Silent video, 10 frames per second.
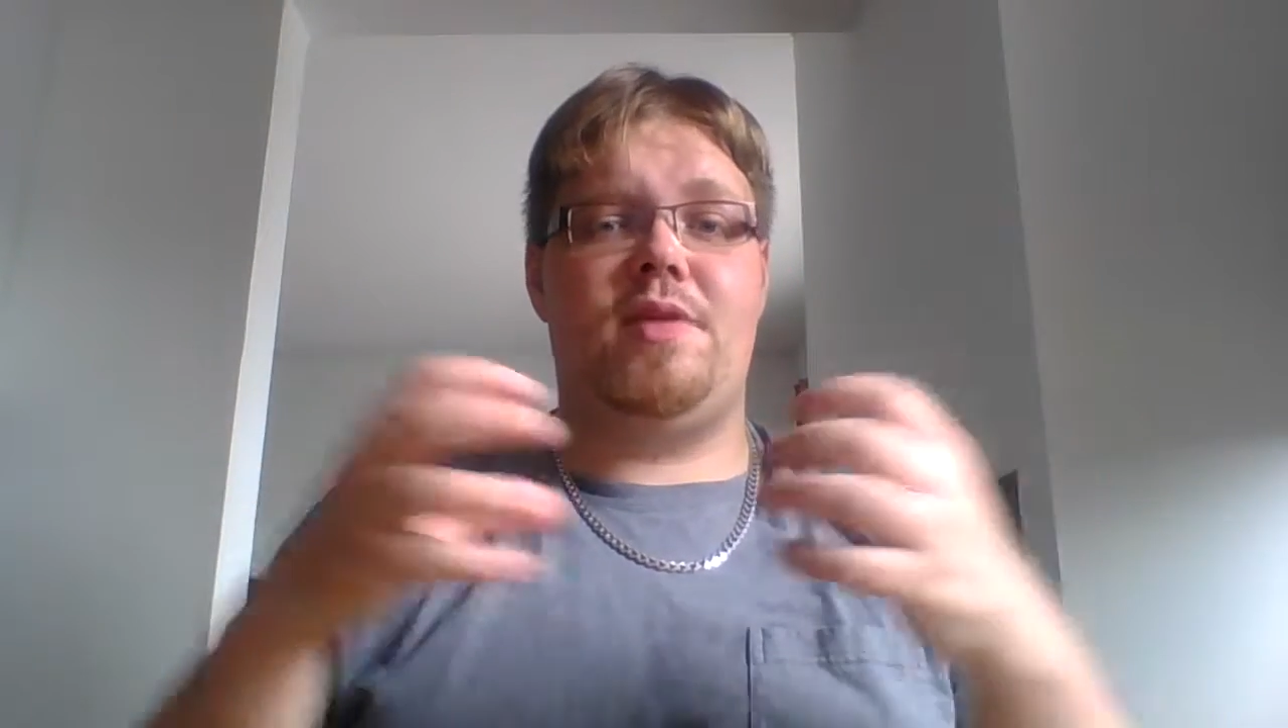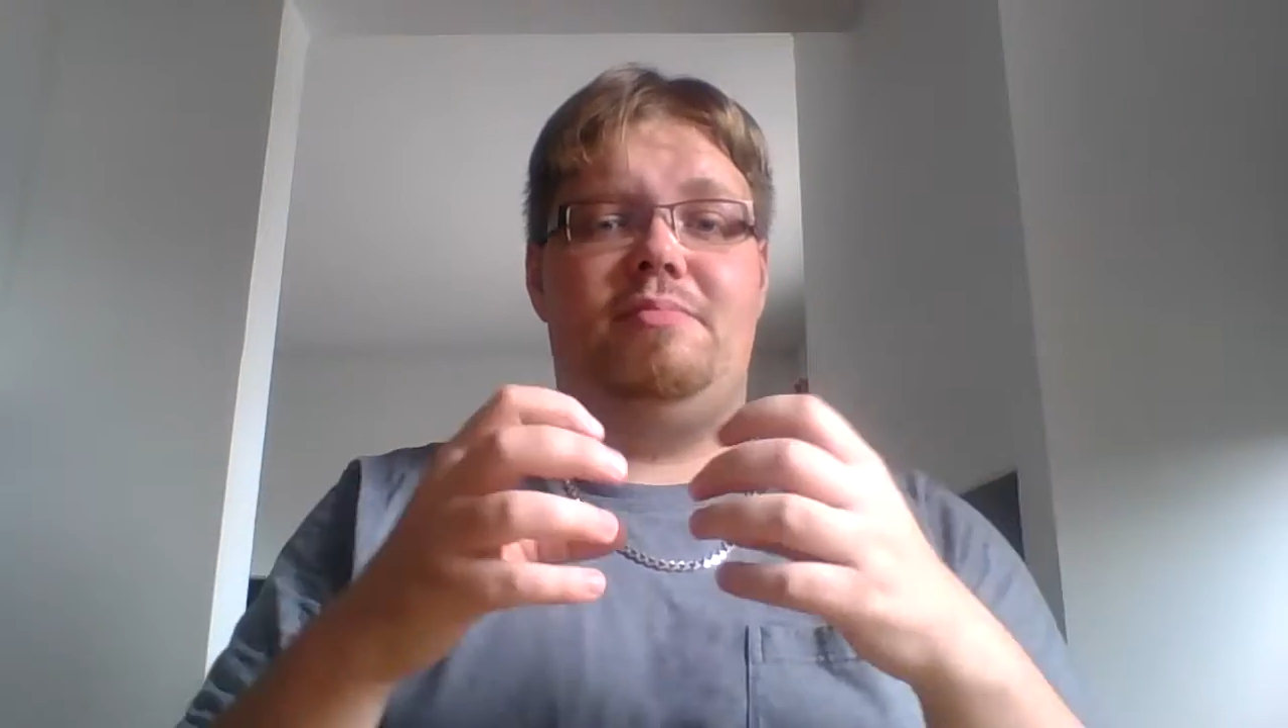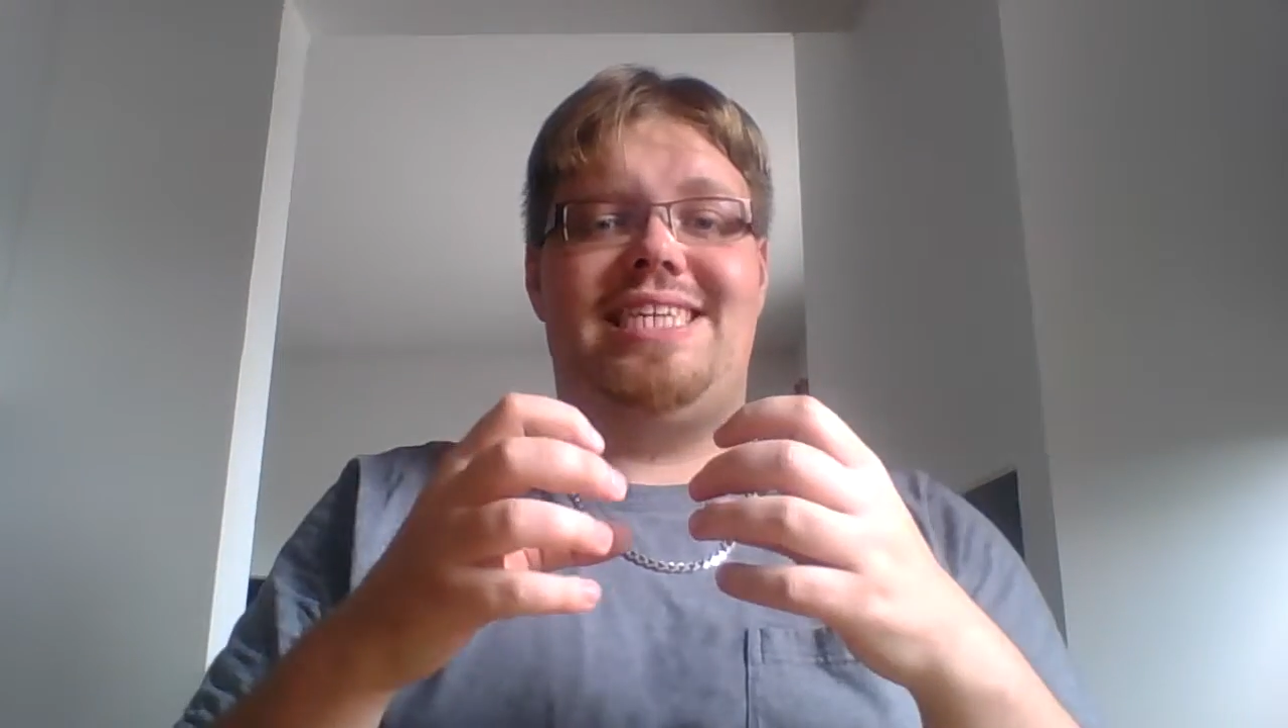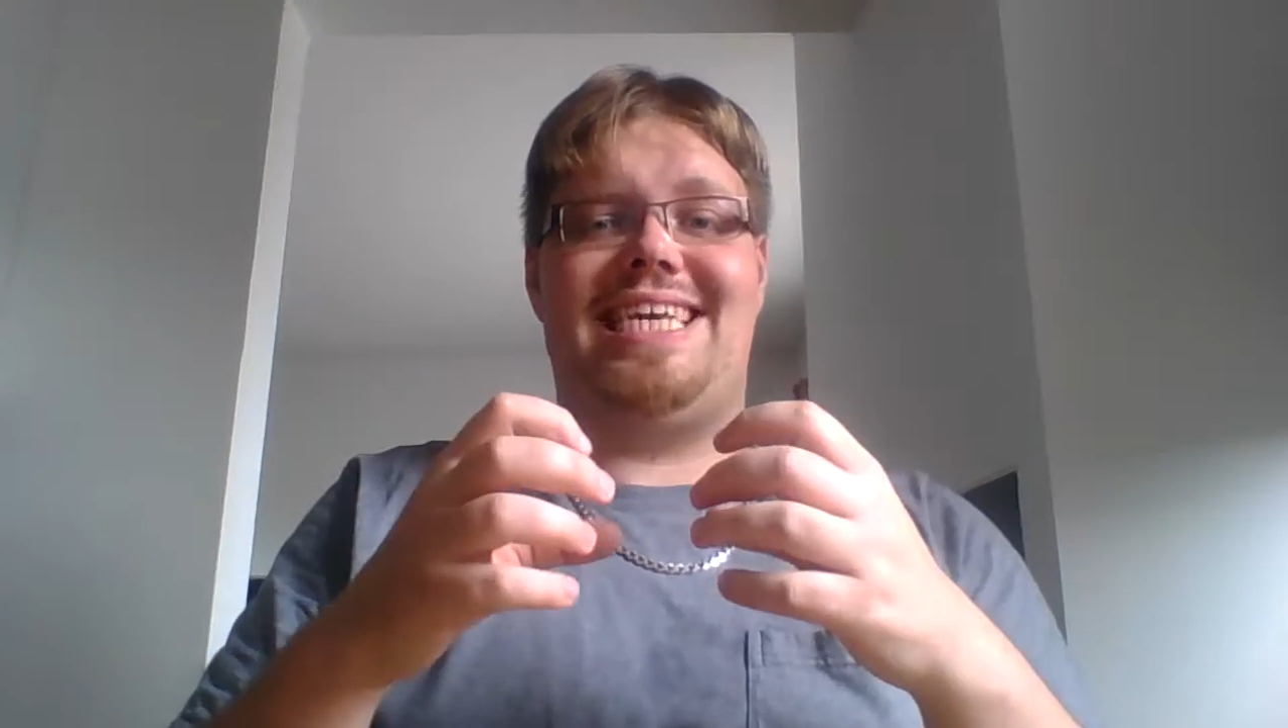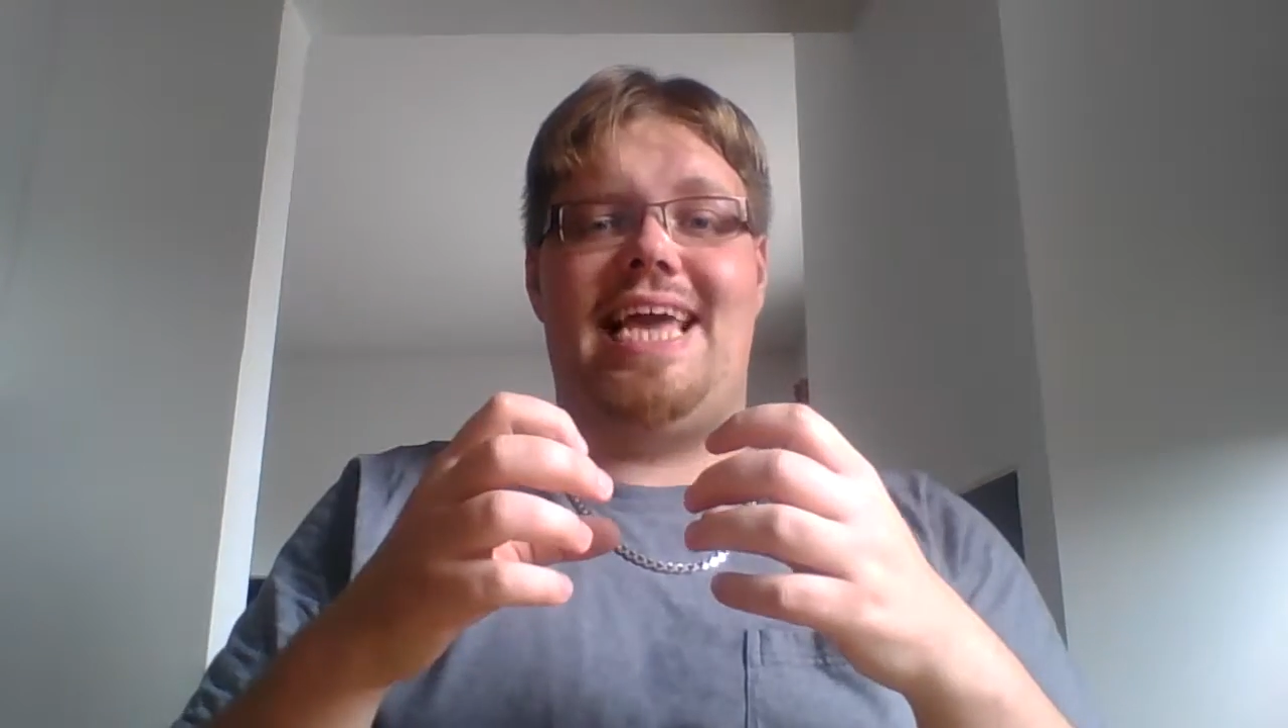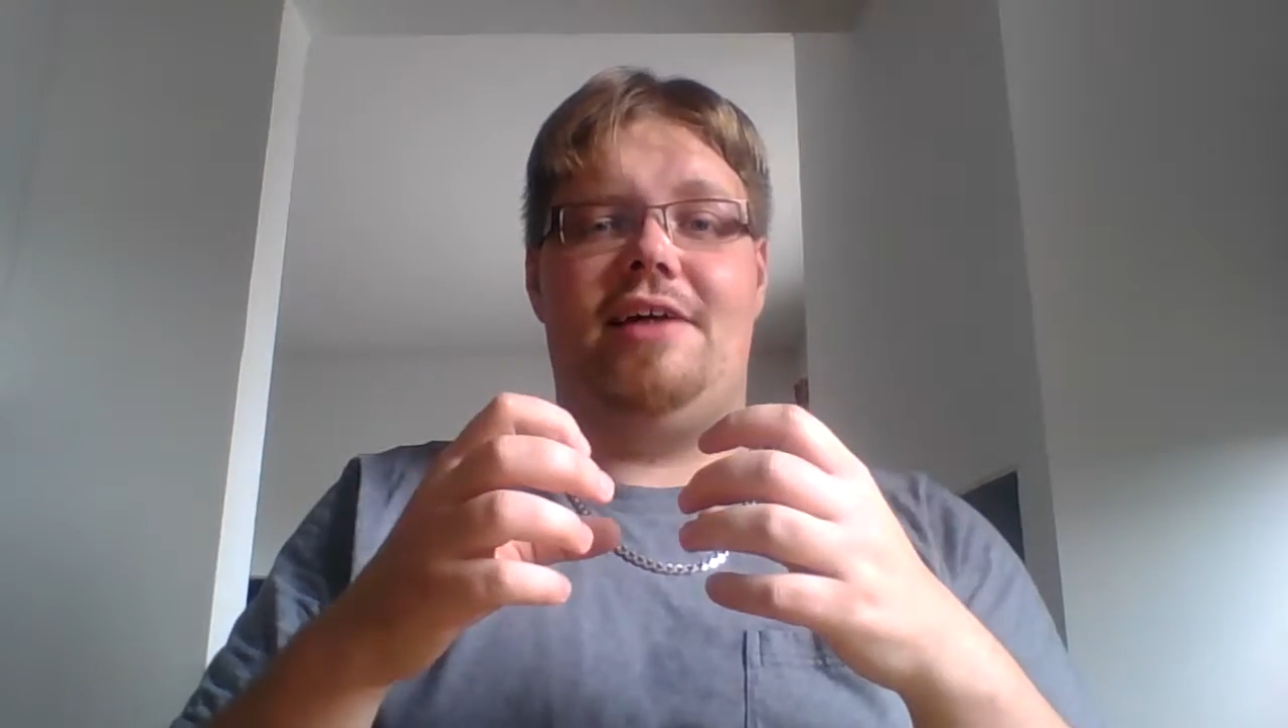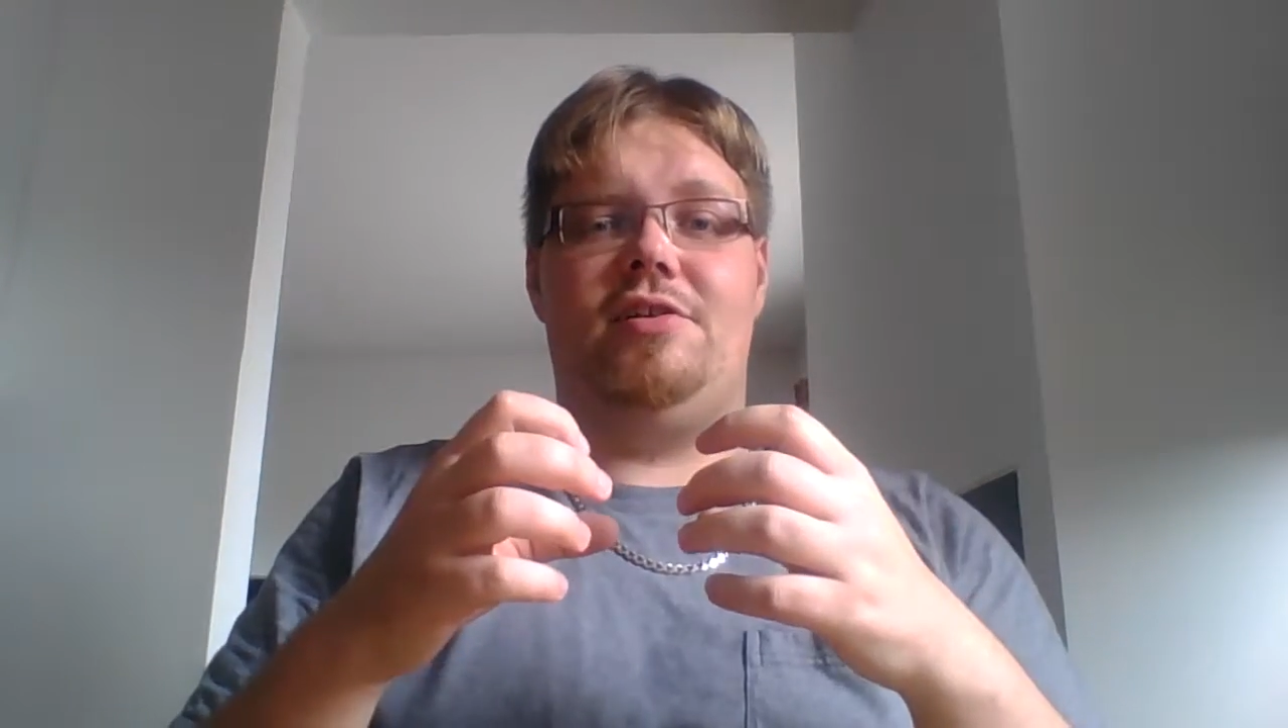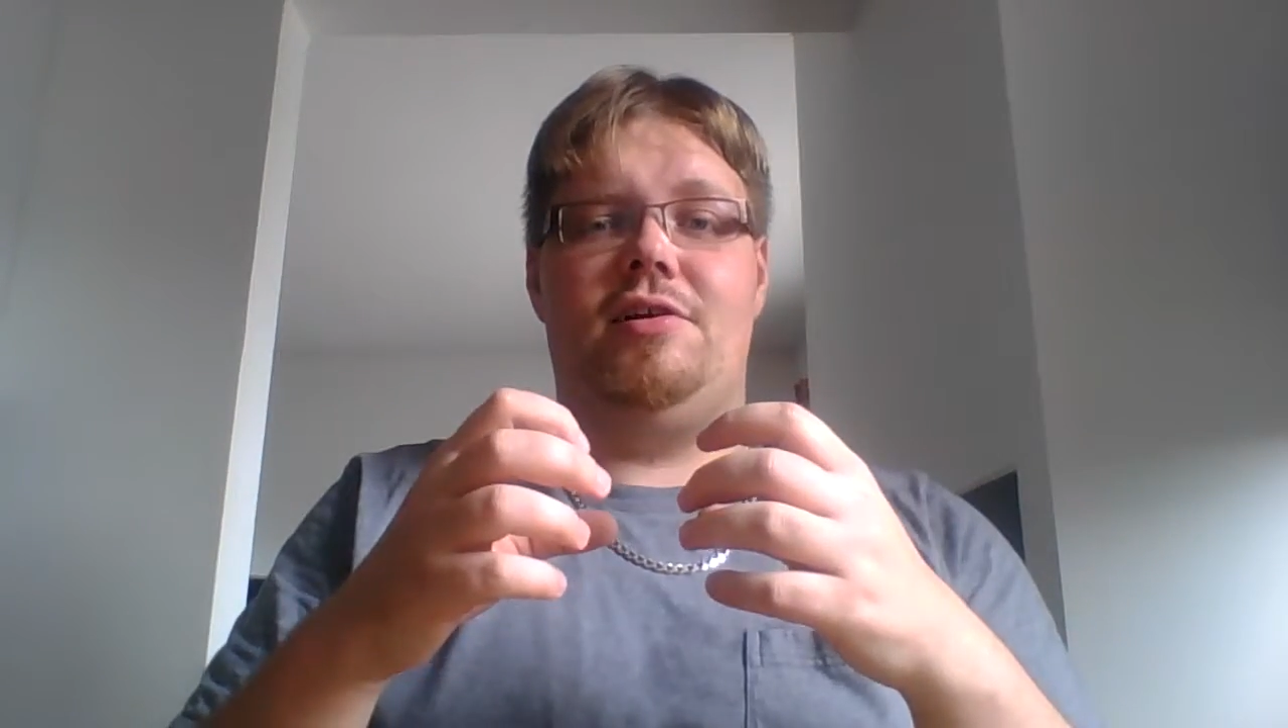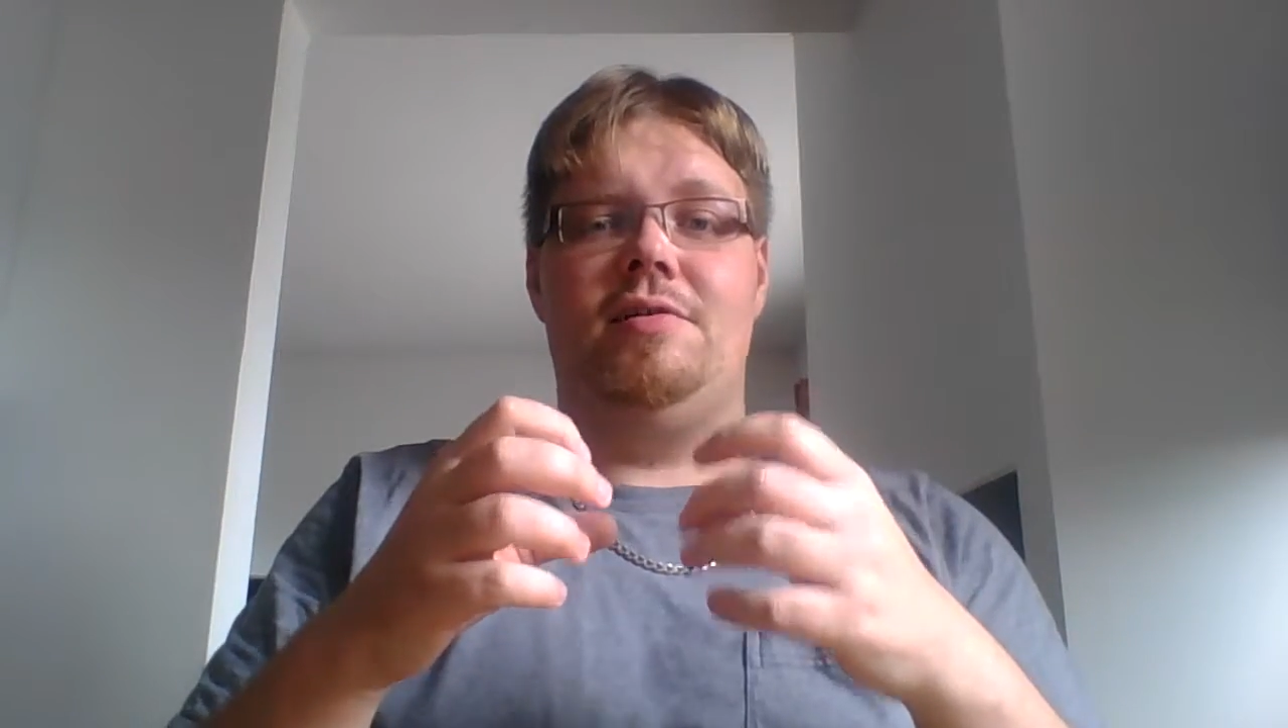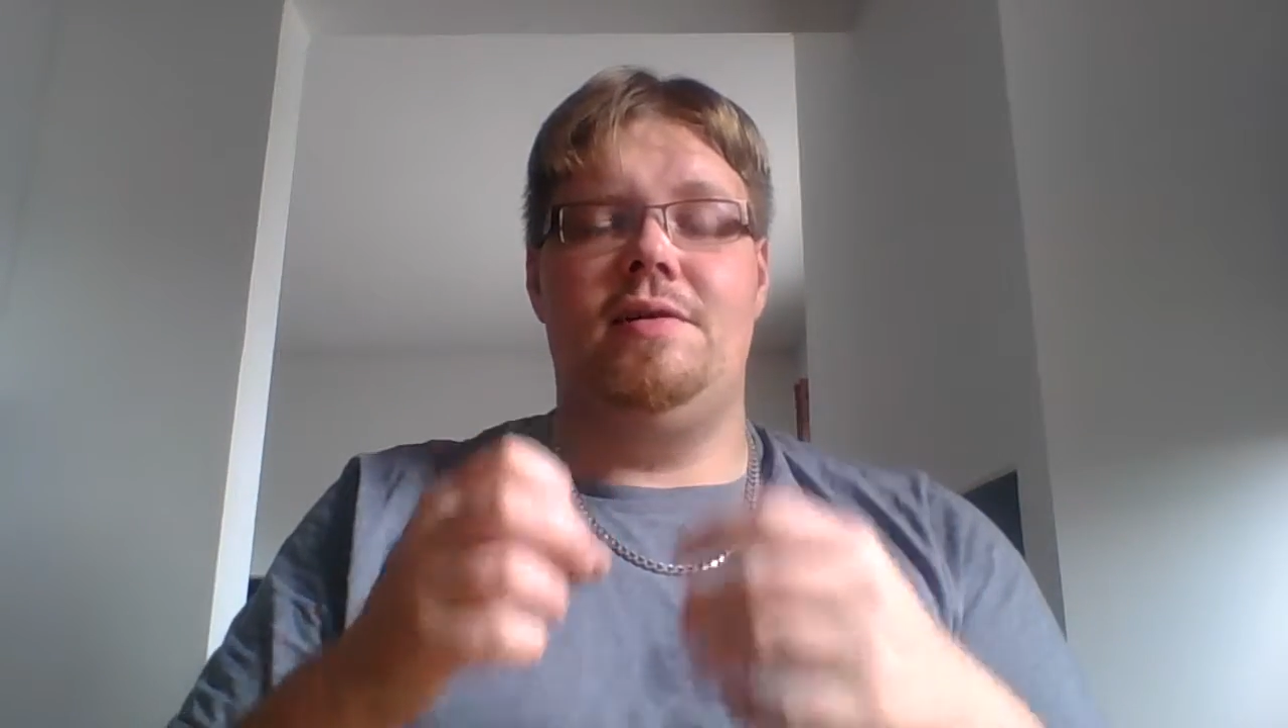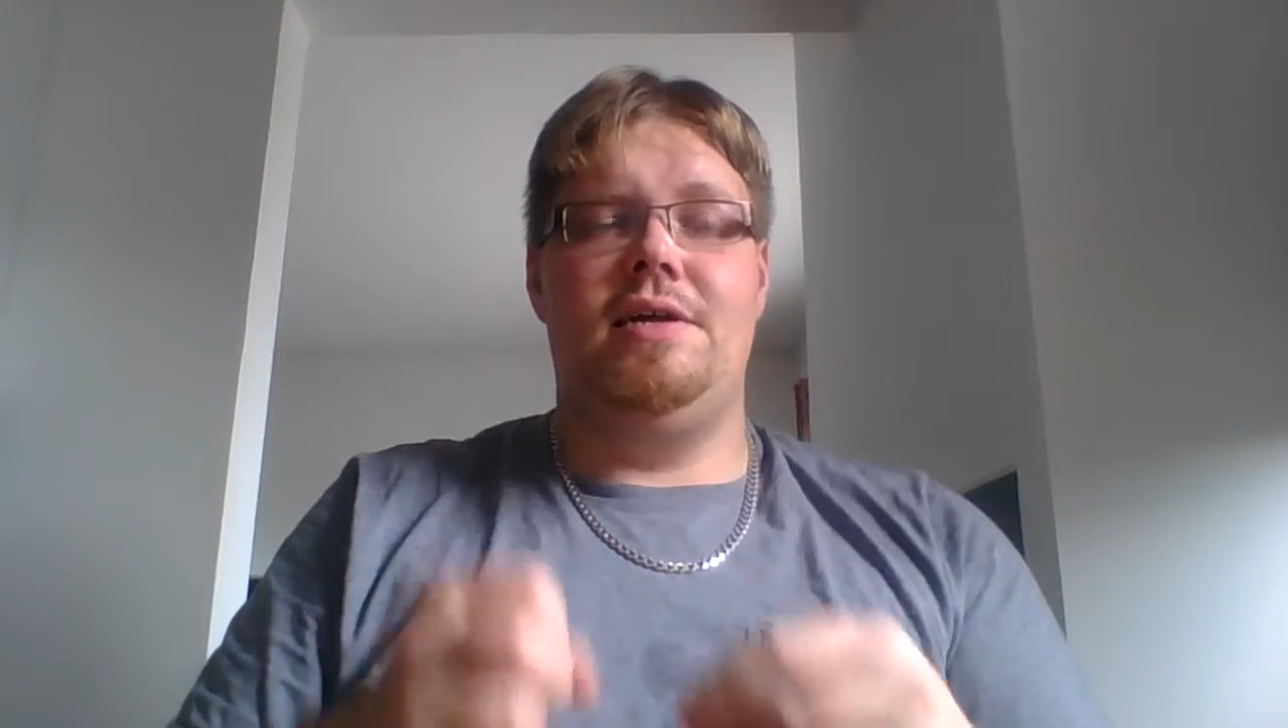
them together